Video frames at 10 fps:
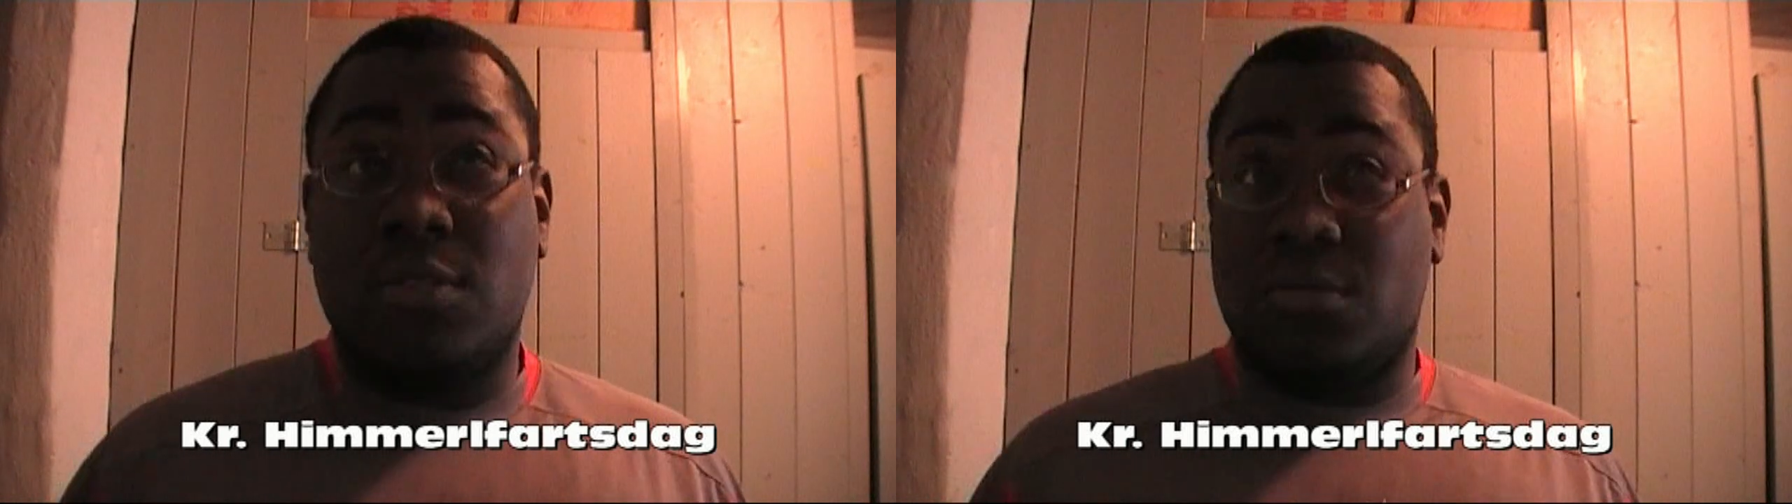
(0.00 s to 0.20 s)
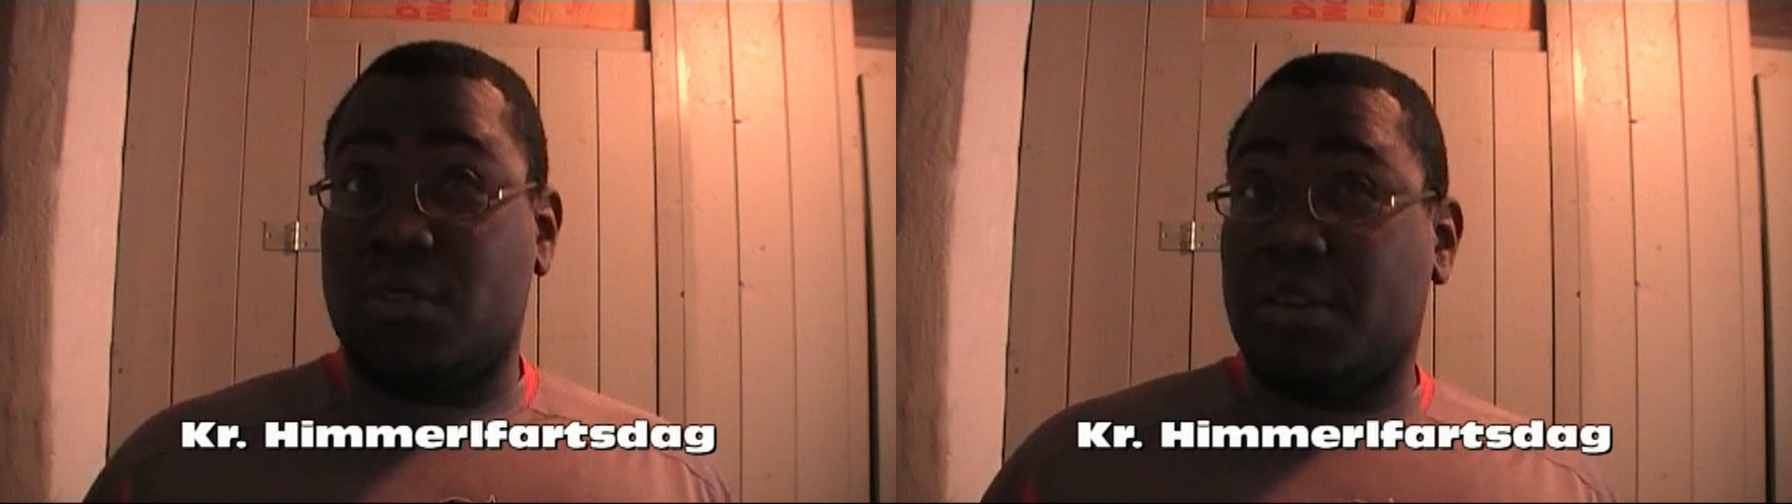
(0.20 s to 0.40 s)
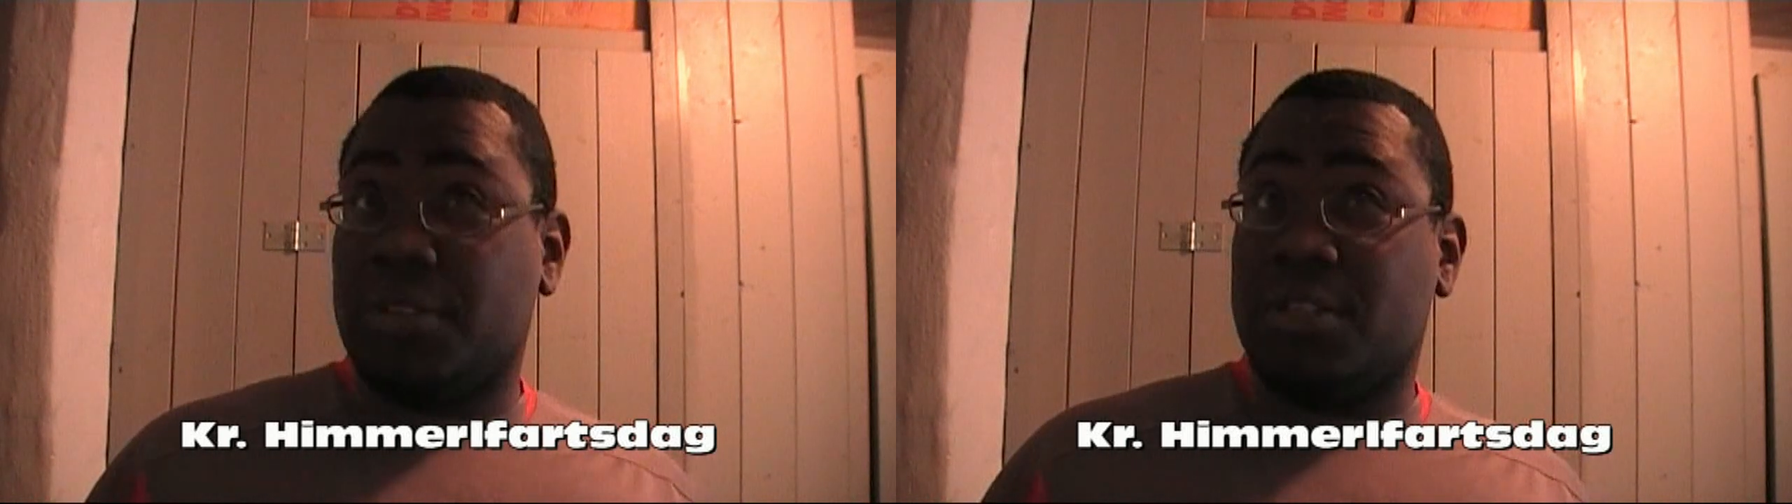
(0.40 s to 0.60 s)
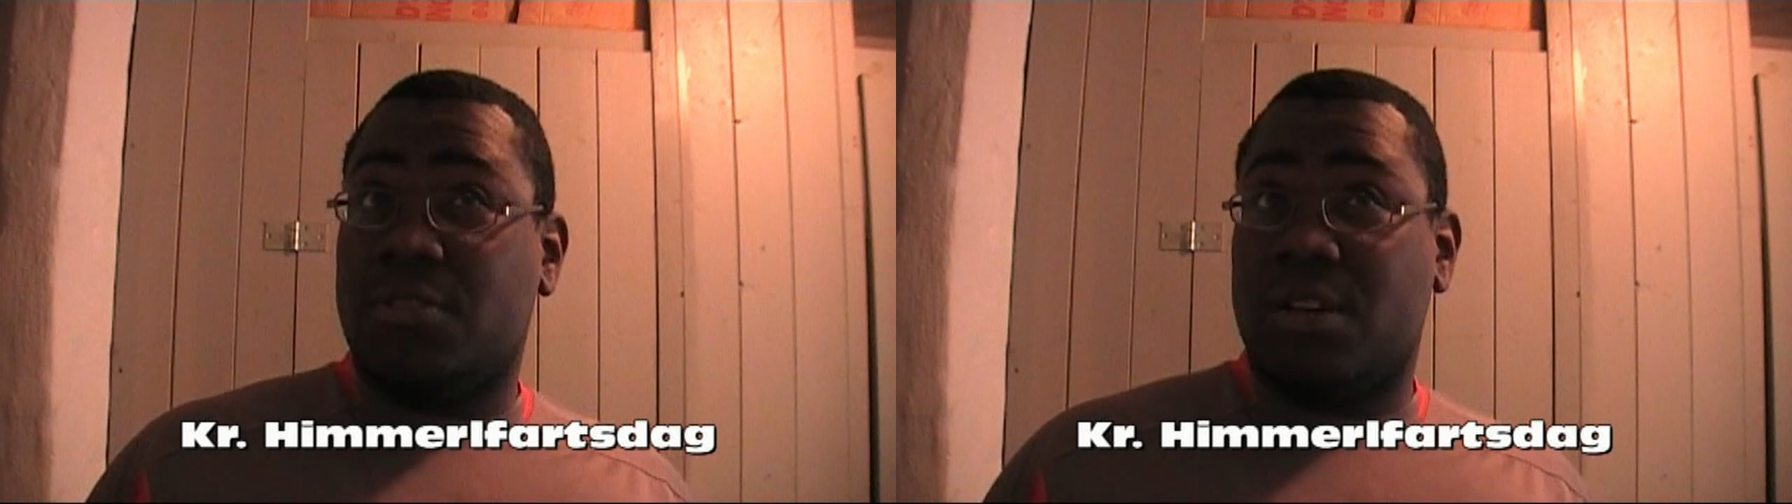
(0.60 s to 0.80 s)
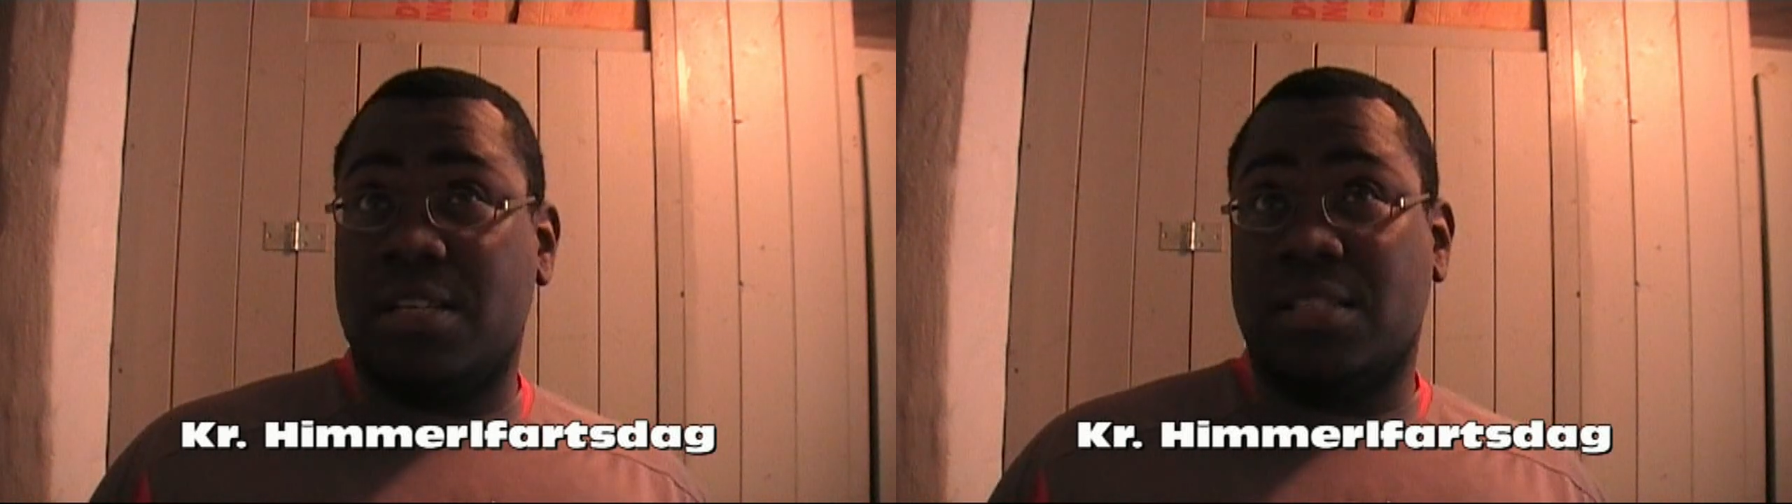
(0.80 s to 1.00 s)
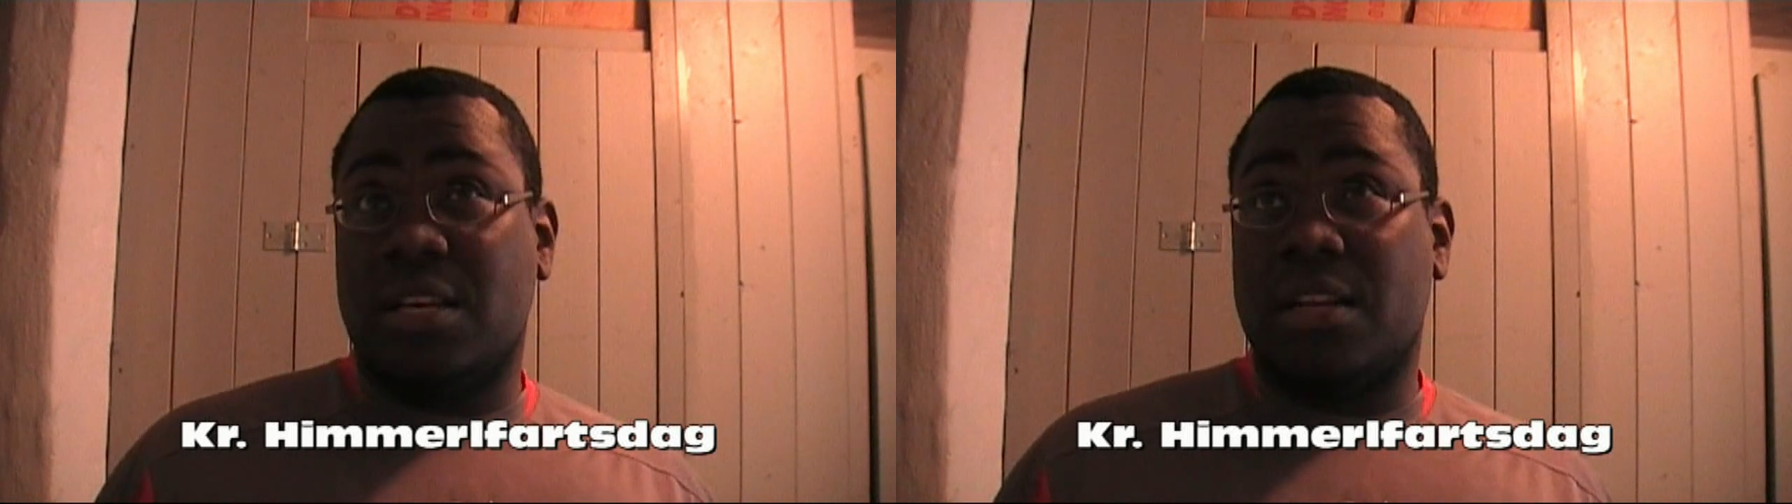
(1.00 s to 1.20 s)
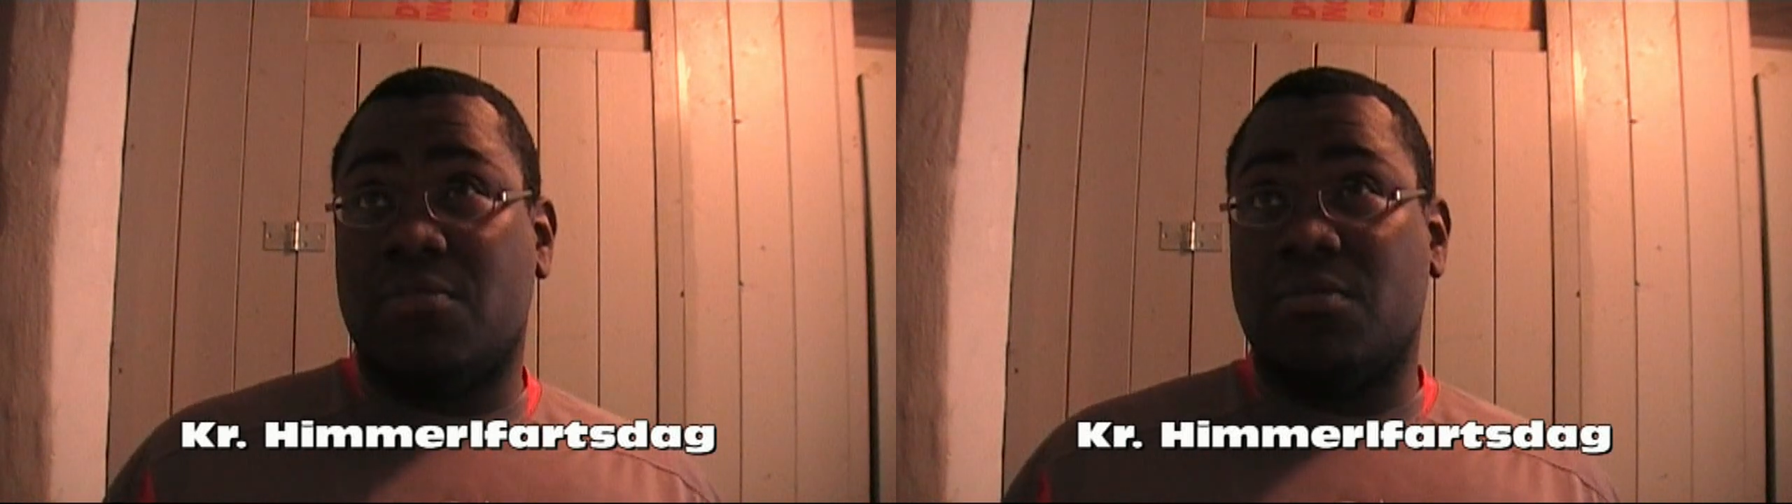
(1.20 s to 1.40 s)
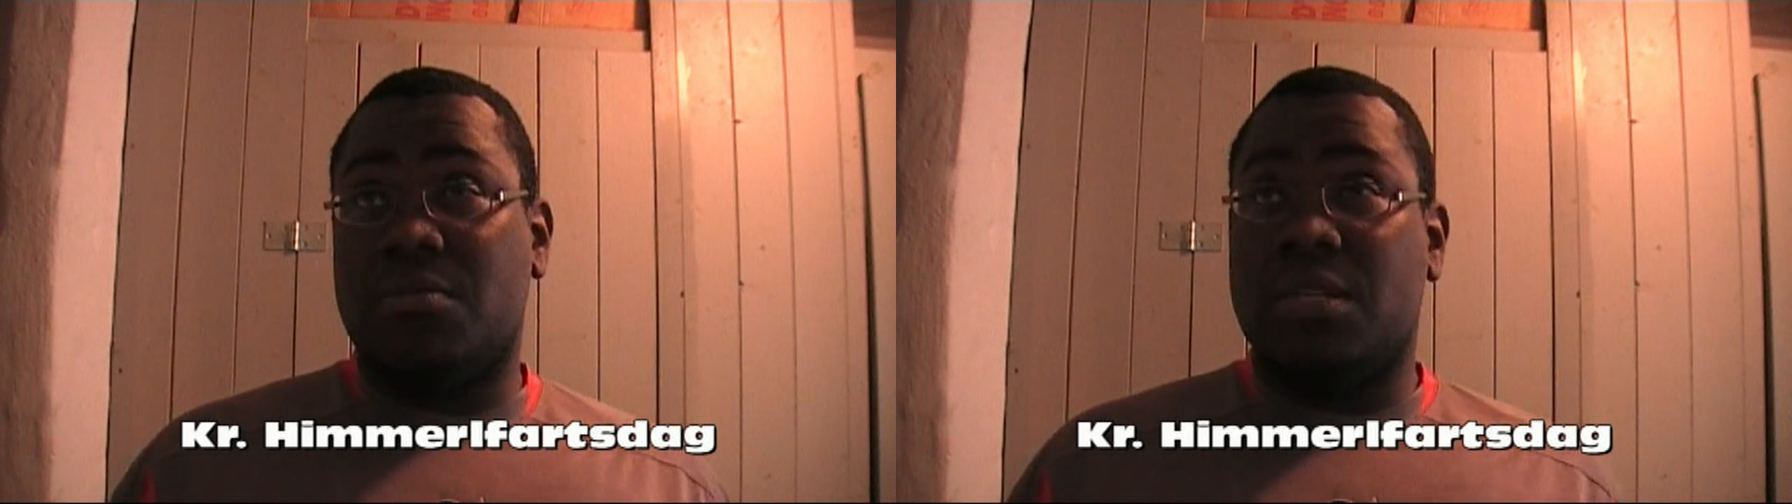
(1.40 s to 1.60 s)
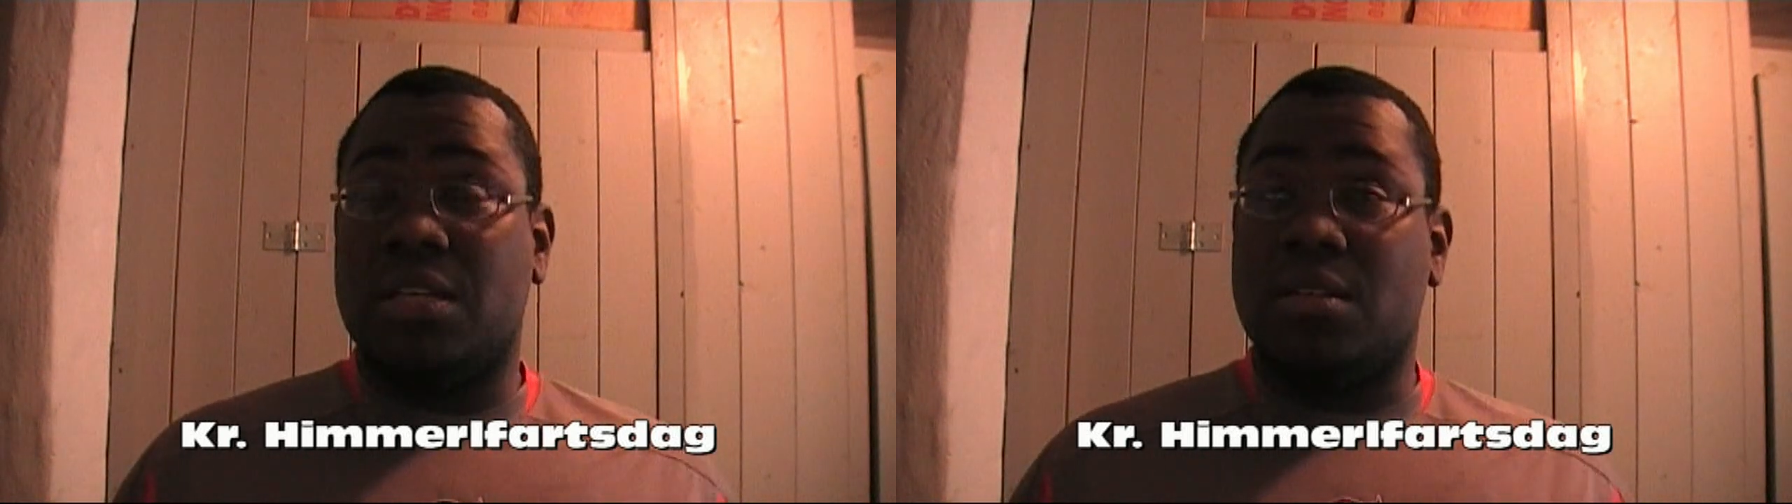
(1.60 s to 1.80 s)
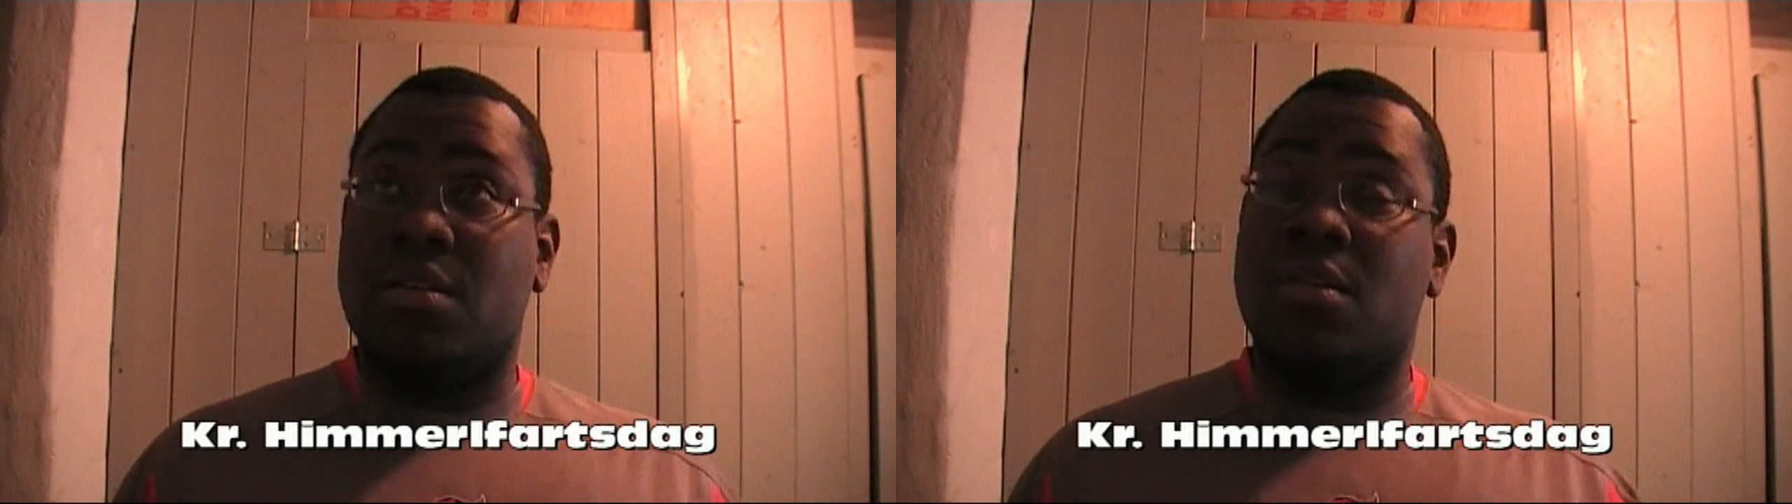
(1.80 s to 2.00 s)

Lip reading: which roughly translated would mean